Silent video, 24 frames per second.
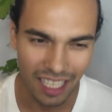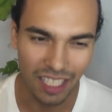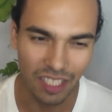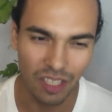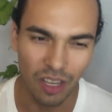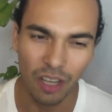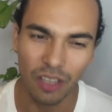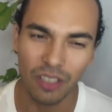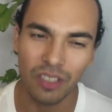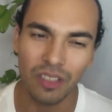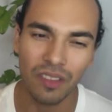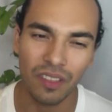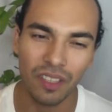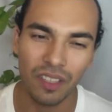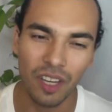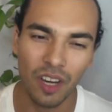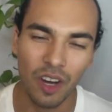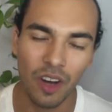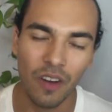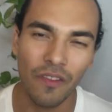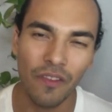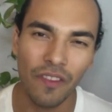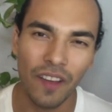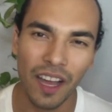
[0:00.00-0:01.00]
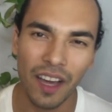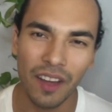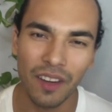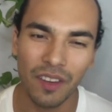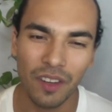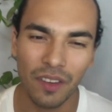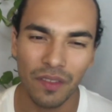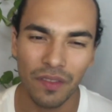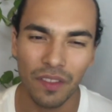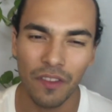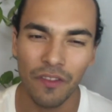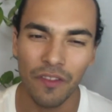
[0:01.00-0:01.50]
He's also the
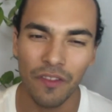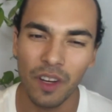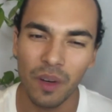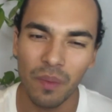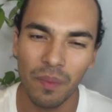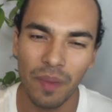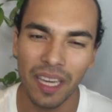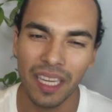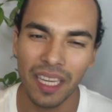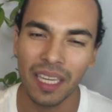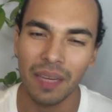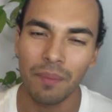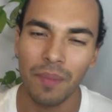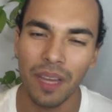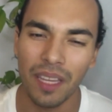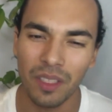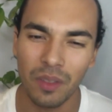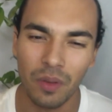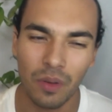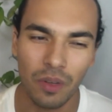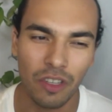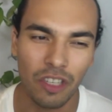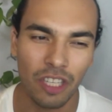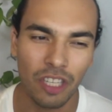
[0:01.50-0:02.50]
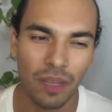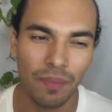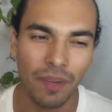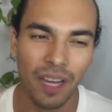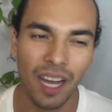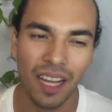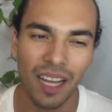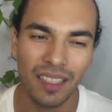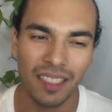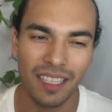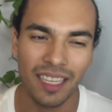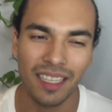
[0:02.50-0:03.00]
co-founder of the filmmaking mentorship
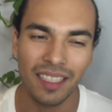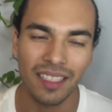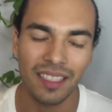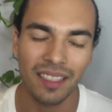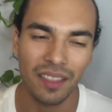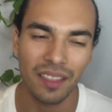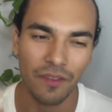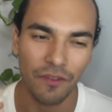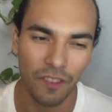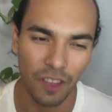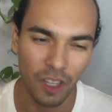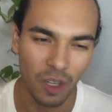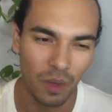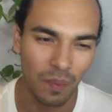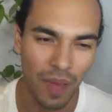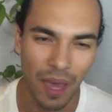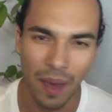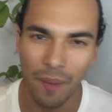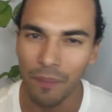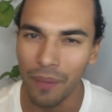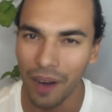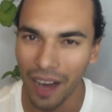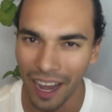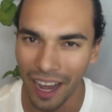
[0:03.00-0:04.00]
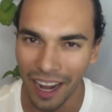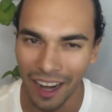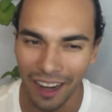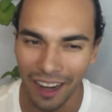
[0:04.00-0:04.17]
contest, The Film Empire.